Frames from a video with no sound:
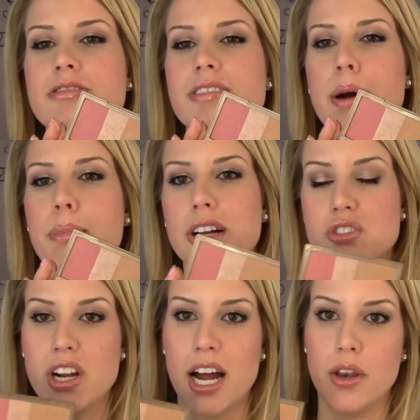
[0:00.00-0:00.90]
oh, that
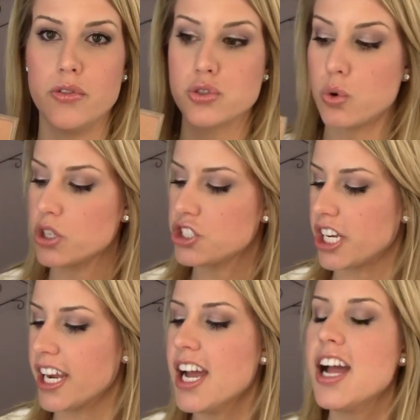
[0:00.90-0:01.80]
bronzer kind of looks
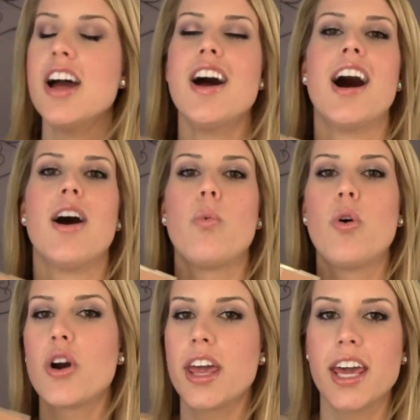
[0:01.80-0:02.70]
orangey
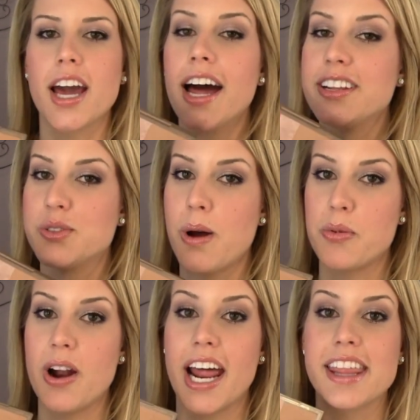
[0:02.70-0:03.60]
well, it kind of swapped around.